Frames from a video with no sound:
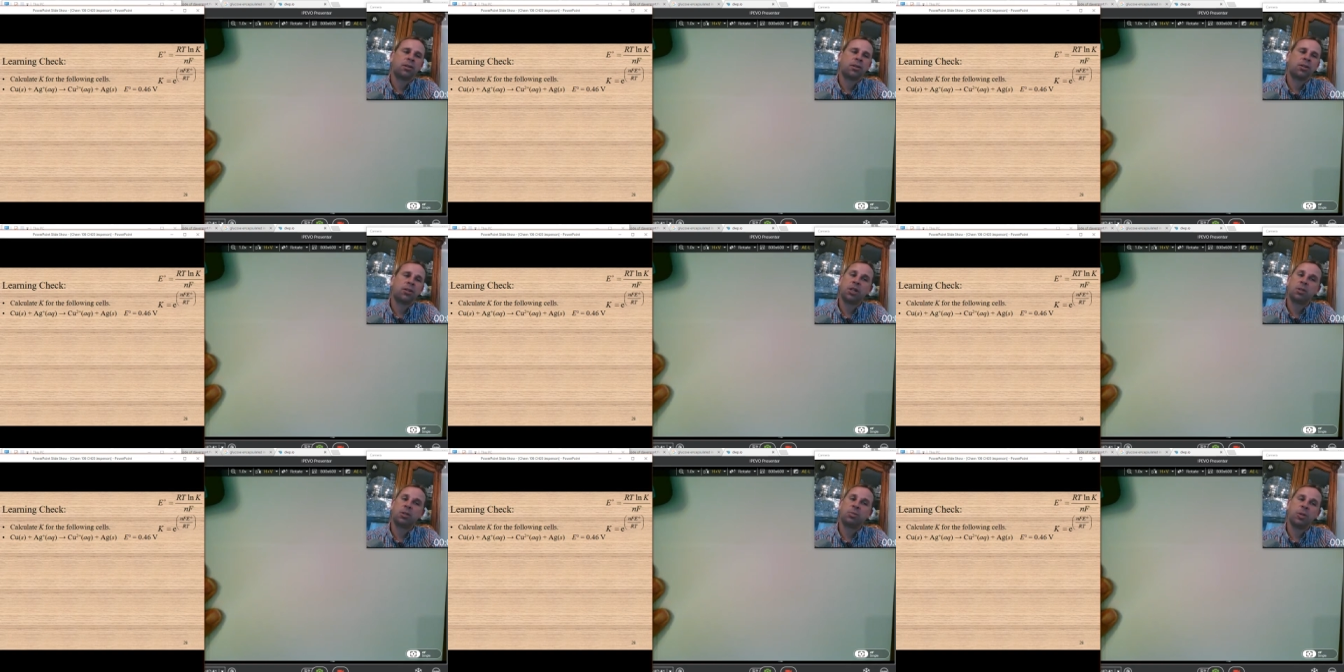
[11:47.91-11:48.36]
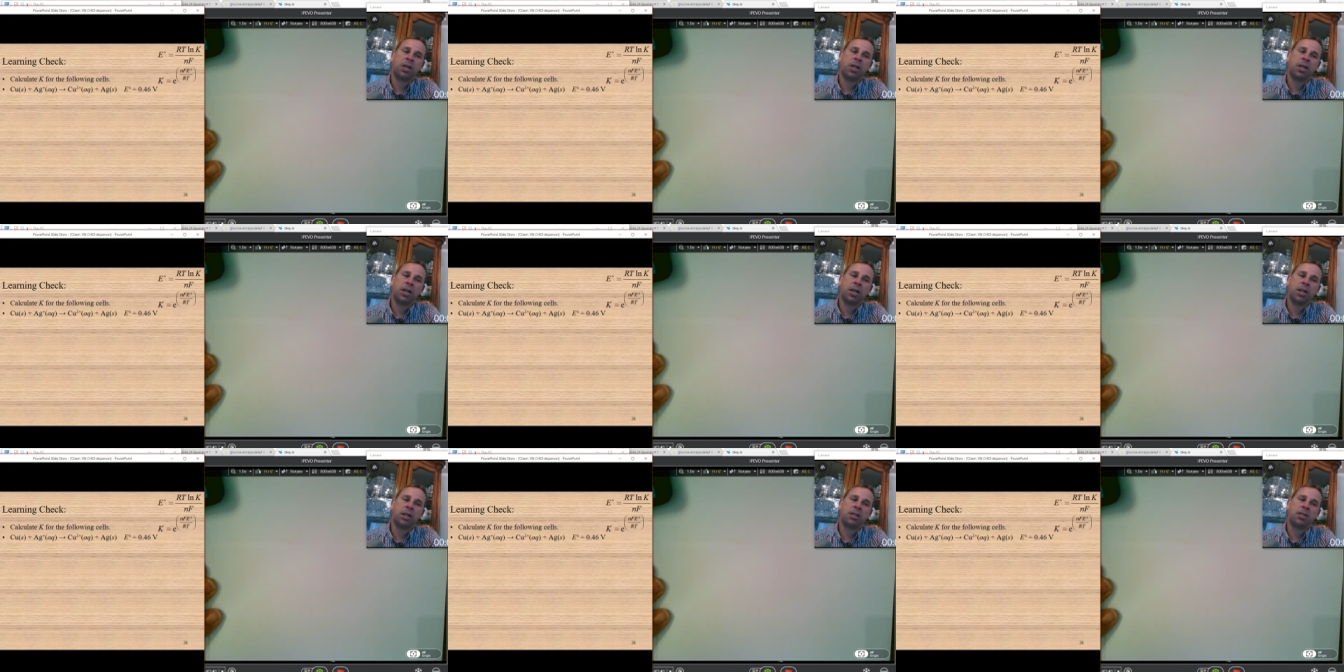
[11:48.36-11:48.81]
just
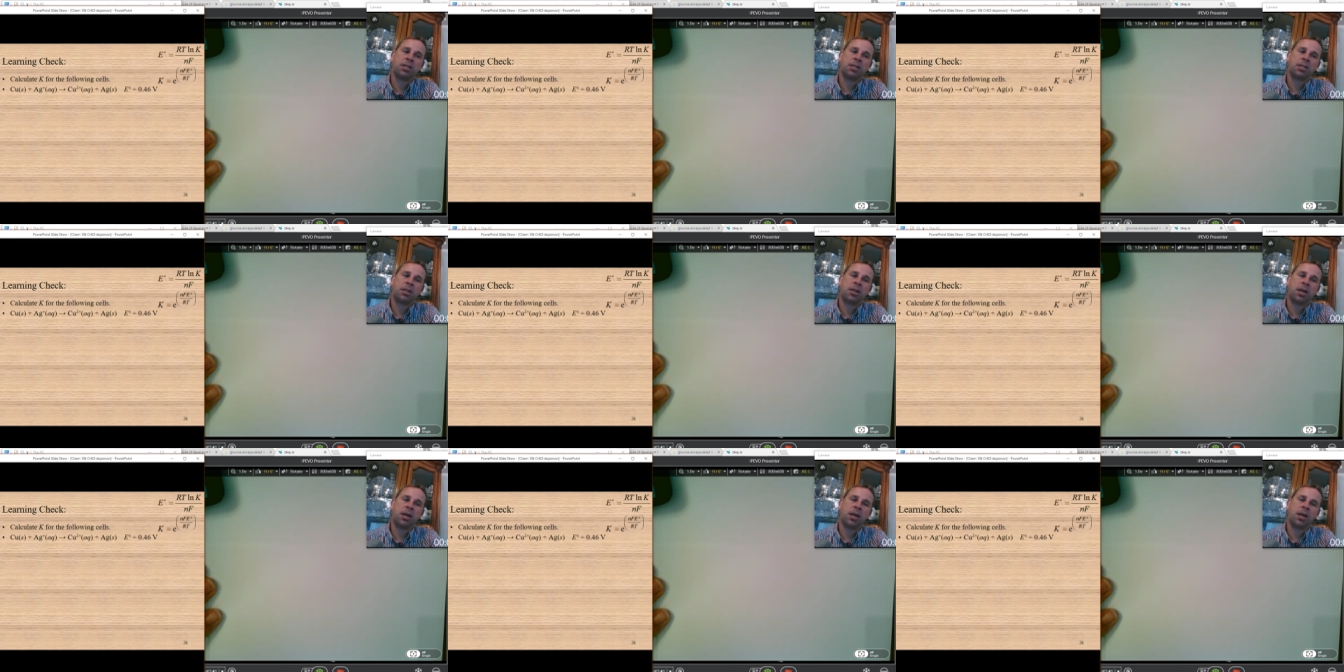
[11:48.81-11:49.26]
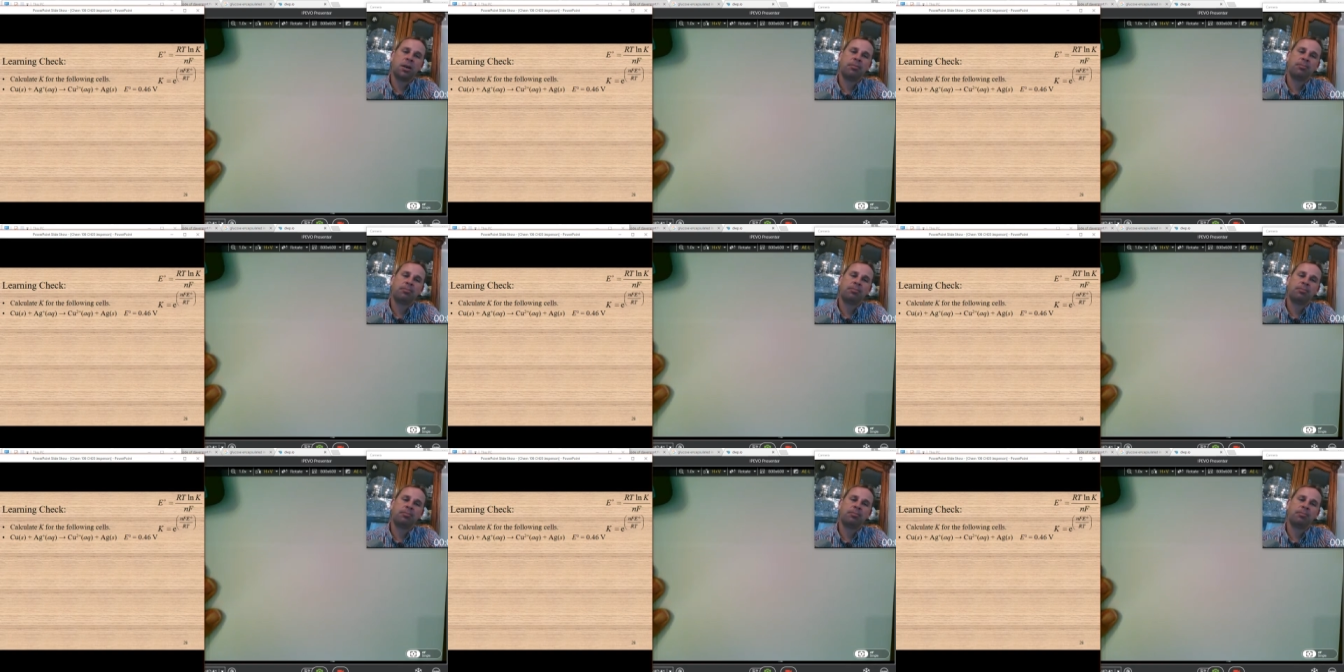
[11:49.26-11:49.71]
because
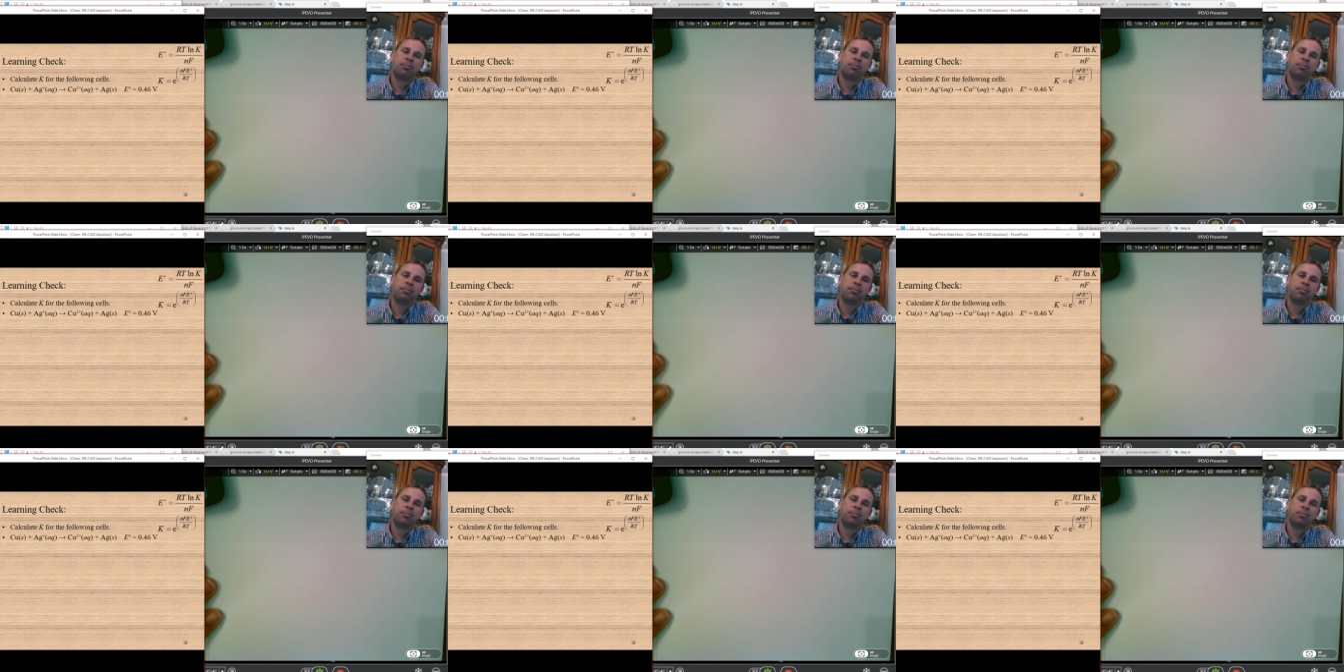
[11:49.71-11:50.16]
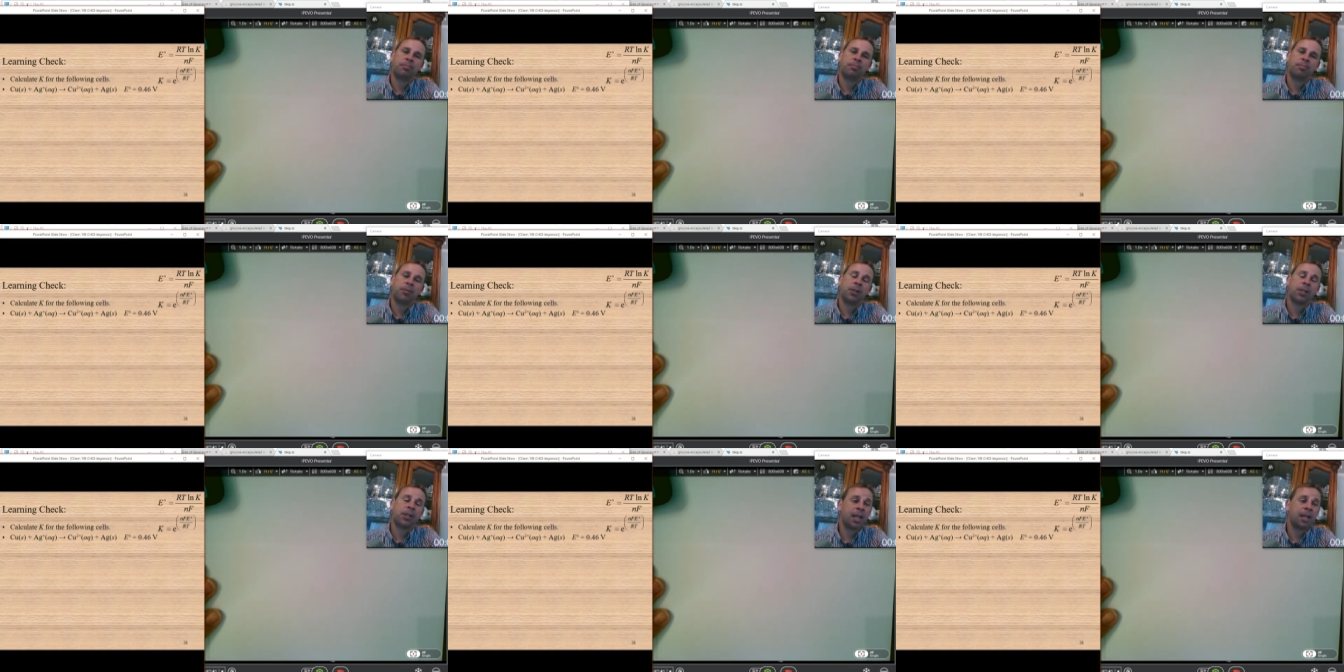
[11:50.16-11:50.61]
um,
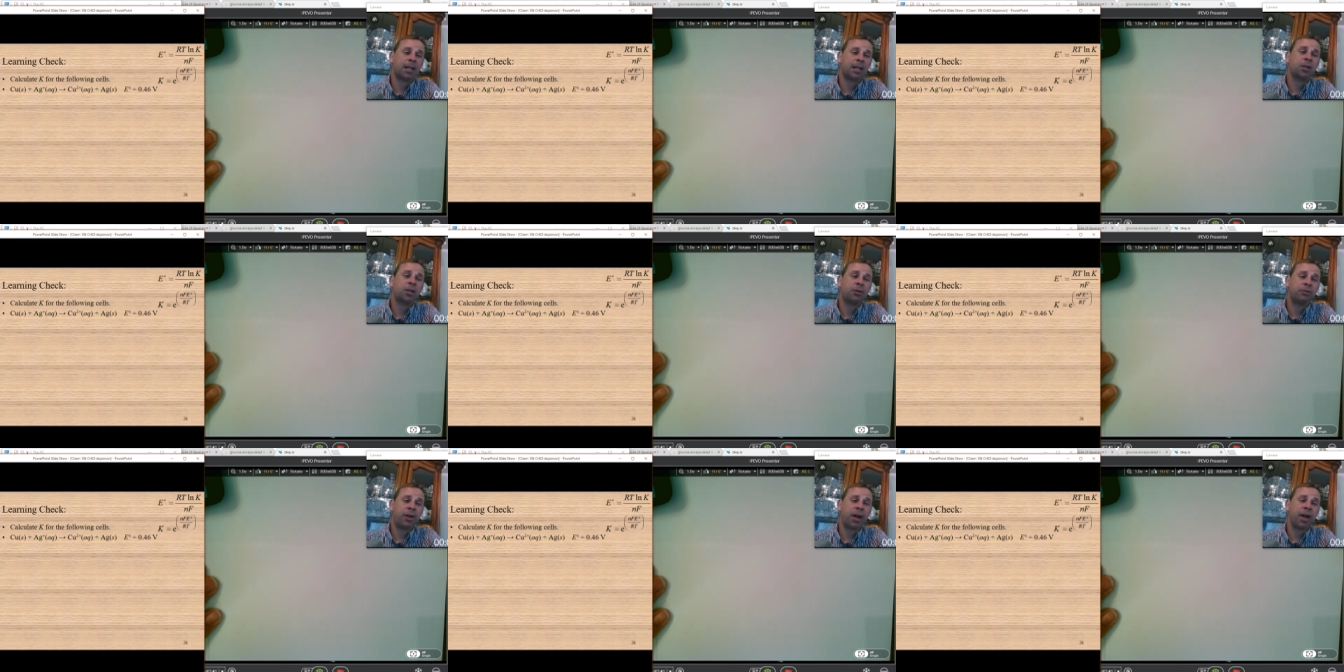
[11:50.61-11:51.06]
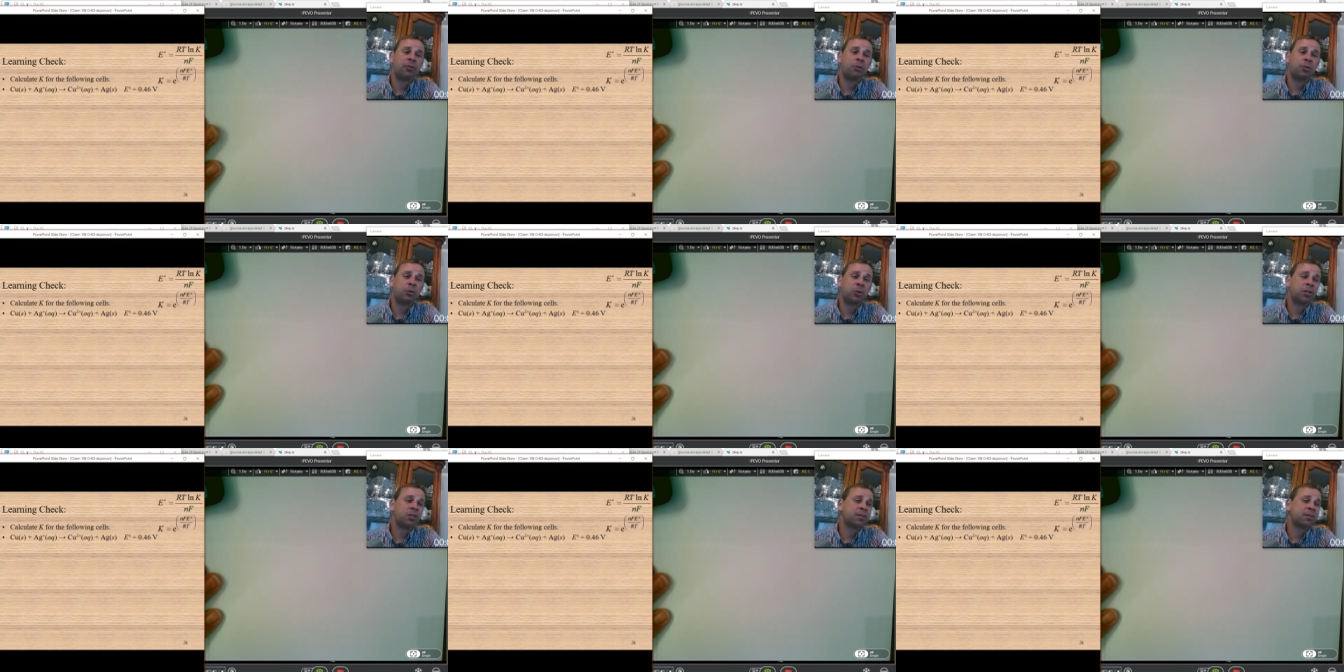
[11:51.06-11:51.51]
the likelihood of
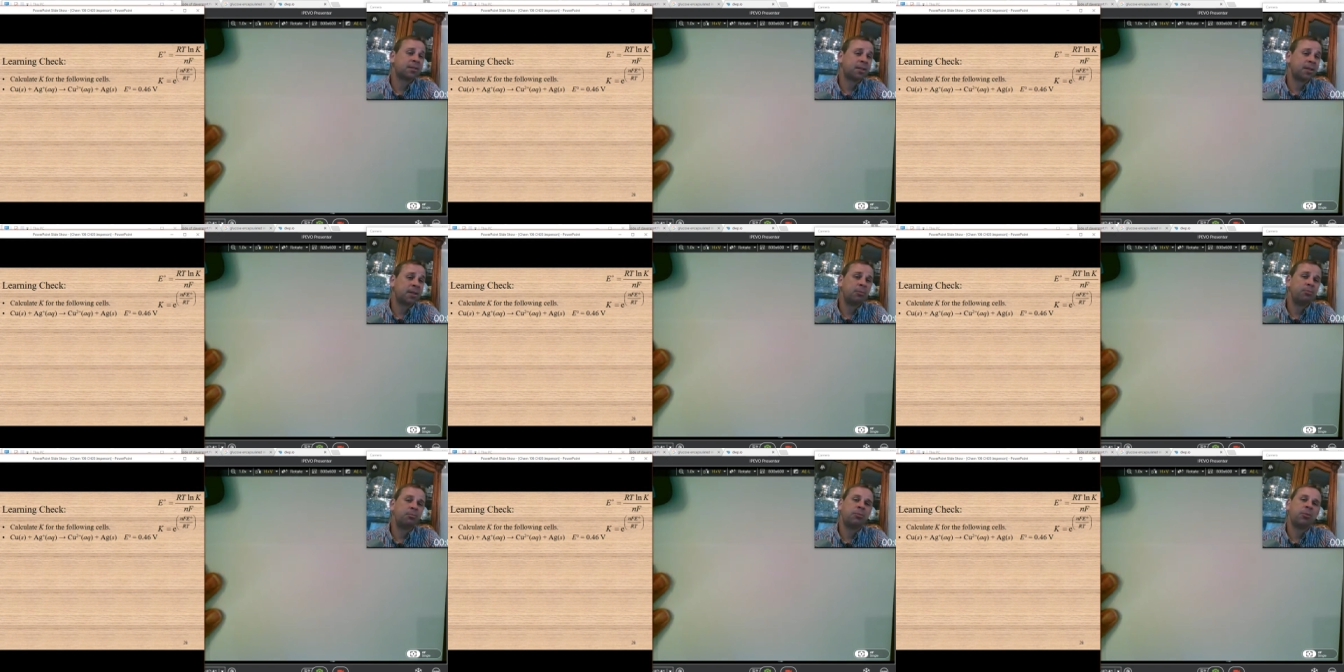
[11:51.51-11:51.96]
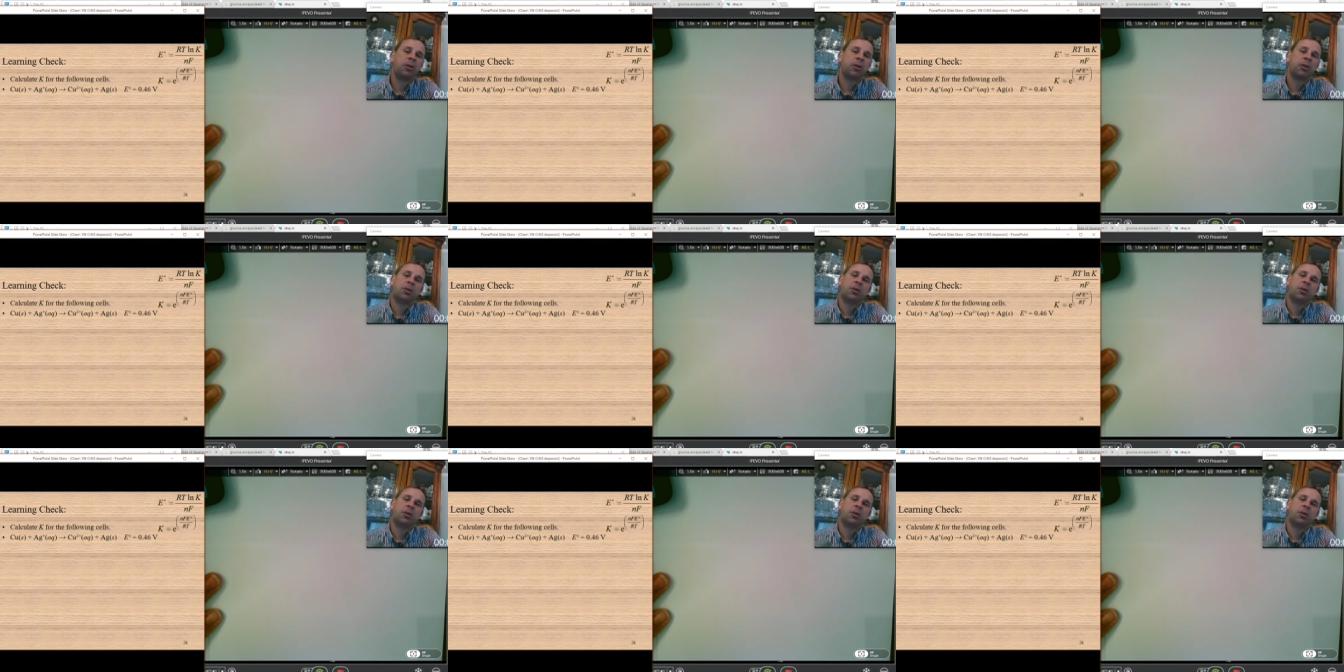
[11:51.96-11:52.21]
having one is slim.